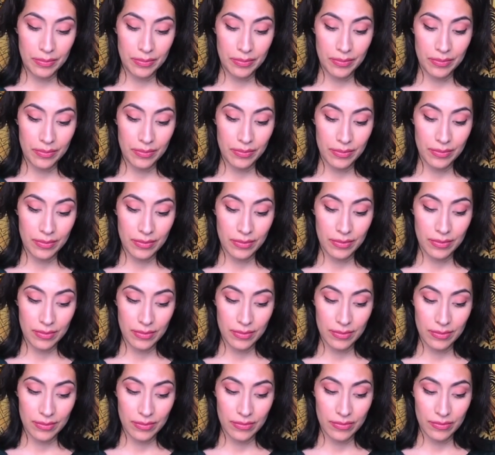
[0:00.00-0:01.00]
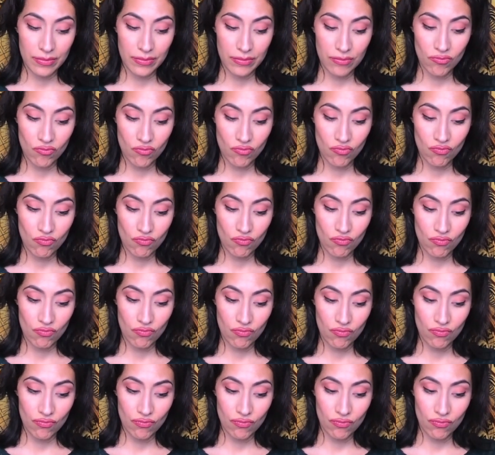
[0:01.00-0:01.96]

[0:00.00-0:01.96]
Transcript: (silence)